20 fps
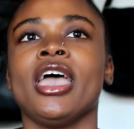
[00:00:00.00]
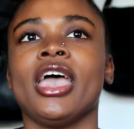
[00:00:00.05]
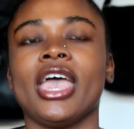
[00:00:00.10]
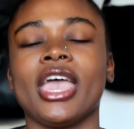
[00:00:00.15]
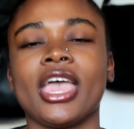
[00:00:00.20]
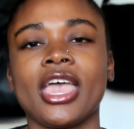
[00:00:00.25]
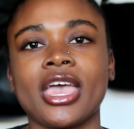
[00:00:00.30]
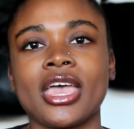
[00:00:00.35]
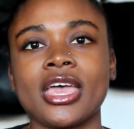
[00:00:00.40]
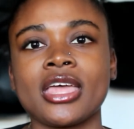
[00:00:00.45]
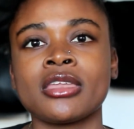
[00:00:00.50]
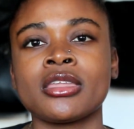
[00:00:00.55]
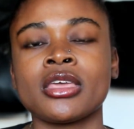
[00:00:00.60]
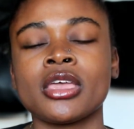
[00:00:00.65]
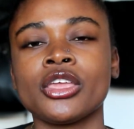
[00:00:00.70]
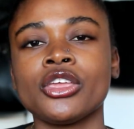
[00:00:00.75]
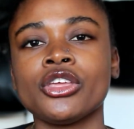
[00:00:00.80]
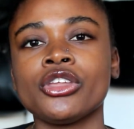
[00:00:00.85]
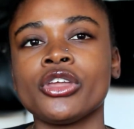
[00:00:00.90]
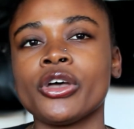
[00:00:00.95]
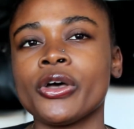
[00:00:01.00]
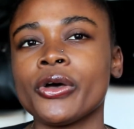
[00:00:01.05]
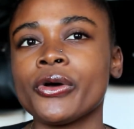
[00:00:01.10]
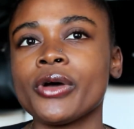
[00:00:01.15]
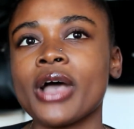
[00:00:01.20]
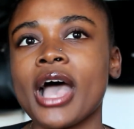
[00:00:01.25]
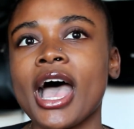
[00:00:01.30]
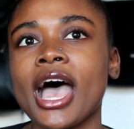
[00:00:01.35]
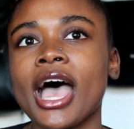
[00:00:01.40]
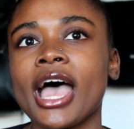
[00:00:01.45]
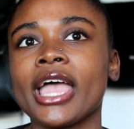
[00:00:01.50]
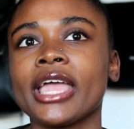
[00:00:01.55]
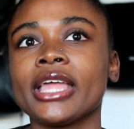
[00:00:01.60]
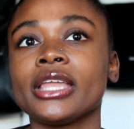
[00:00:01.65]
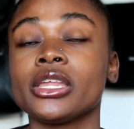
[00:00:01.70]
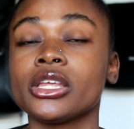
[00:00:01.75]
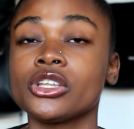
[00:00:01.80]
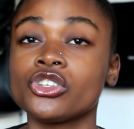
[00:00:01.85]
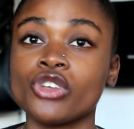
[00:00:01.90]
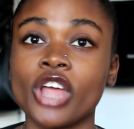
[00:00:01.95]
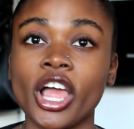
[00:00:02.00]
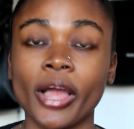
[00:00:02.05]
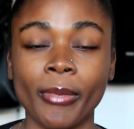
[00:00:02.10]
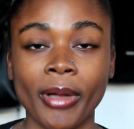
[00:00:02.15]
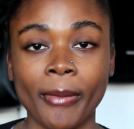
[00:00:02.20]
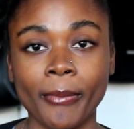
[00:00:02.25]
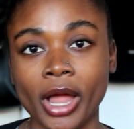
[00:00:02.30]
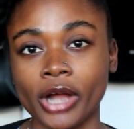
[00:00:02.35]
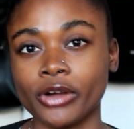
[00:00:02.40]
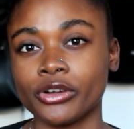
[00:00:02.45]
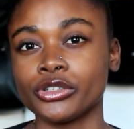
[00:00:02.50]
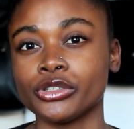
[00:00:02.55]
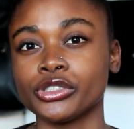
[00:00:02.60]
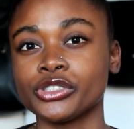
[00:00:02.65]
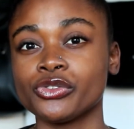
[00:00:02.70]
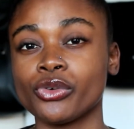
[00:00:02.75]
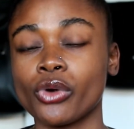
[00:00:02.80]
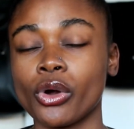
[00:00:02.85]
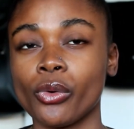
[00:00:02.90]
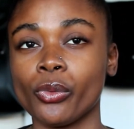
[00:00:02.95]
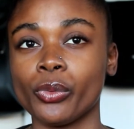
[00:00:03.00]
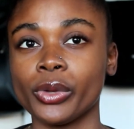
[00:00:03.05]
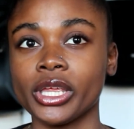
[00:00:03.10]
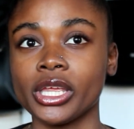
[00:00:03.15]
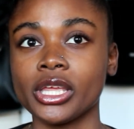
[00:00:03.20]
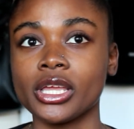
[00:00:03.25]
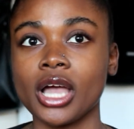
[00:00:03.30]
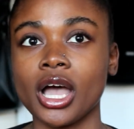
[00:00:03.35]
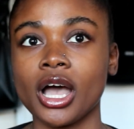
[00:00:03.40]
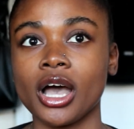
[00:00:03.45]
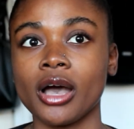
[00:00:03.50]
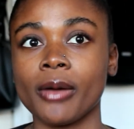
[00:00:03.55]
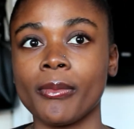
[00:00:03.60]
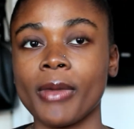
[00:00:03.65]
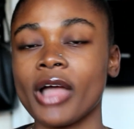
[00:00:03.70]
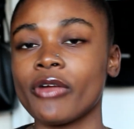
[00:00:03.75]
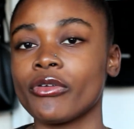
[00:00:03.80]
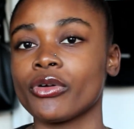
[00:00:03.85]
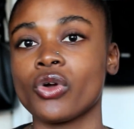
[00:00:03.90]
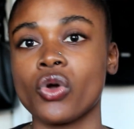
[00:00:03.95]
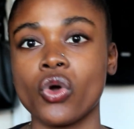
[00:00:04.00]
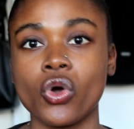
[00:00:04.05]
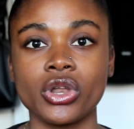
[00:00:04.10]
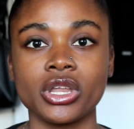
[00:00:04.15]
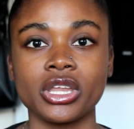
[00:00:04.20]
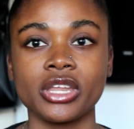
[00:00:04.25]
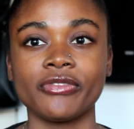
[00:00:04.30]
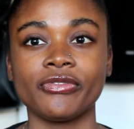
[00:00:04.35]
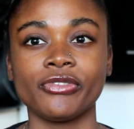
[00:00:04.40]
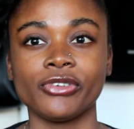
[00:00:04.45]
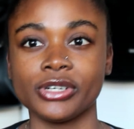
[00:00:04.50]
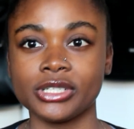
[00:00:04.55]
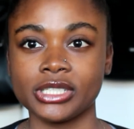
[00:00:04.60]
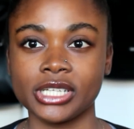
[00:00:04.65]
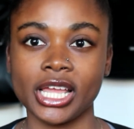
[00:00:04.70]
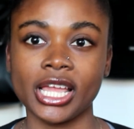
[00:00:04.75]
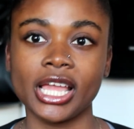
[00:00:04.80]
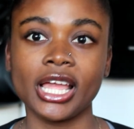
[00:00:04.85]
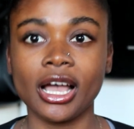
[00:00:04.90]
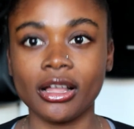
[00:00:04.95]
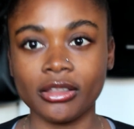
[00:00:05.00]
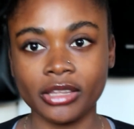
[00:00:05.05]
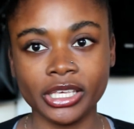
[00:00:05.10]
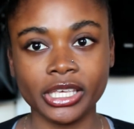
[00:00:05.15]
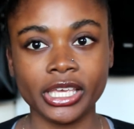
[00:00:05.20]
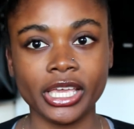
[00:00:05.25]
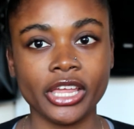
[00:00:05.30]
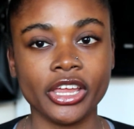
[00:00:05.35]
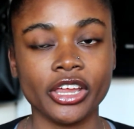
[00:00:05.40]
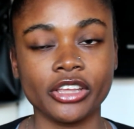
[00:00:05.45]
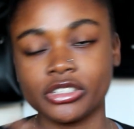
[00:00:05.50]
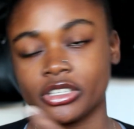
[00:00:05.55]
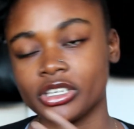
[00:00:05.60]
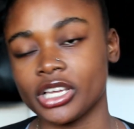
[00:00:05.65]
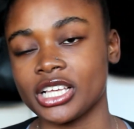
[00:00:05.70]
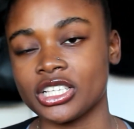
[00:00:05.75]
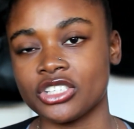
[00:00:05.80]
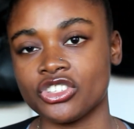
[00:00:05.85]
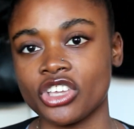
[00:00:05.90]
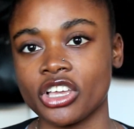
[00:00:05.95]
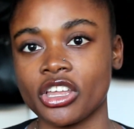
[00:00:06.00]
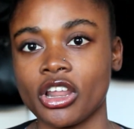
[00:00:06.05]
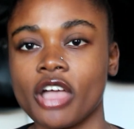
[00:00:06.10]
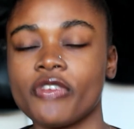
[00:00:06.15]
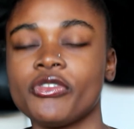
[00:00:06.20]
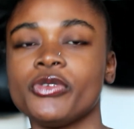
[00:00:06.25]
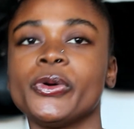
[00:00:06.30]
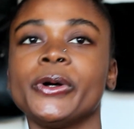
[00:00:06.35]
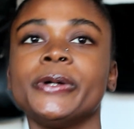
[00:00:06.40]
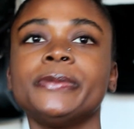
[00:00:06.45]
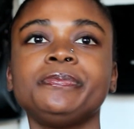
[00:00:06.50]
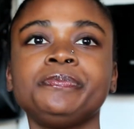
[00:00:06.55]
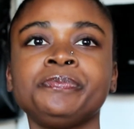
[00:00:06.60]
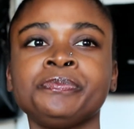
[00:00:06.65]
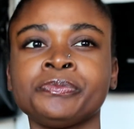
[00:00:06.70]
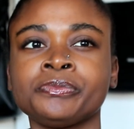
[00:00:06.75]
And you know, I did track my macros for a week. I recorded it for a day. I'll link it here so you guys can check it out if you want.